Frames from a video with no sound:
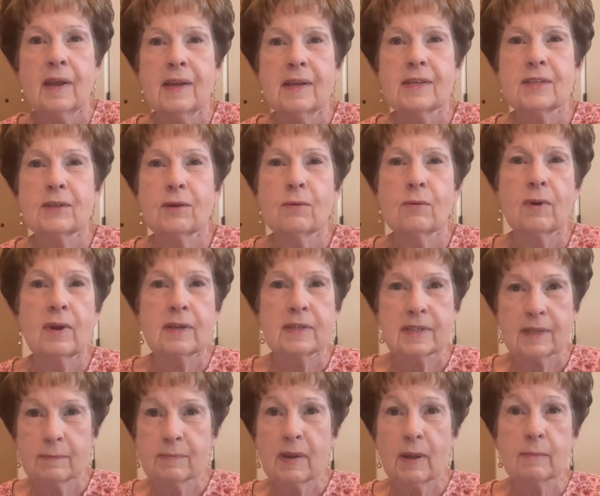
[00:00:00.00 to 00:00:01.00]
So
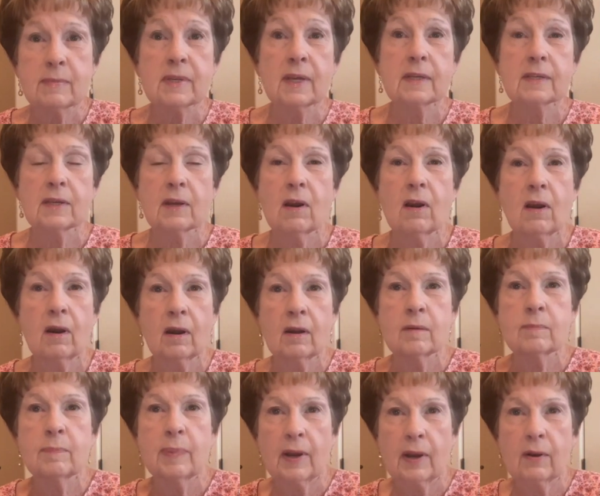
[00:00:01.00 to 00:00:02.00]
sometimes that's a
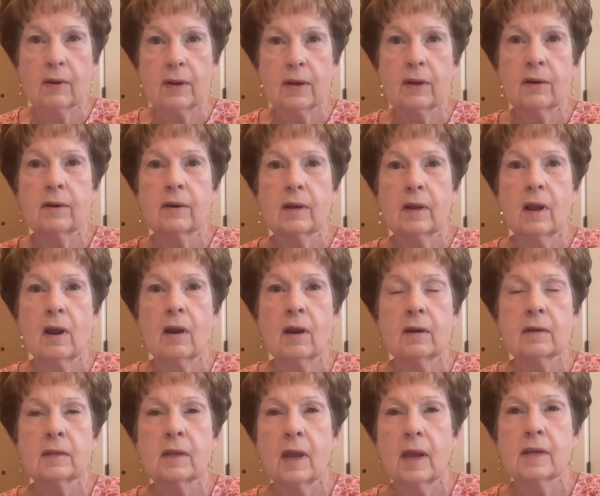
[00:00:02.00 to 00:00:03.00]
hard barrier, a
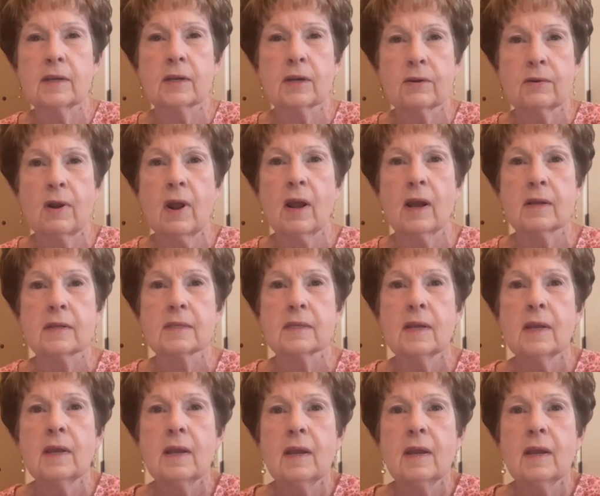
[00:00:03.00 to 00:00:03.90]
hard line to cross.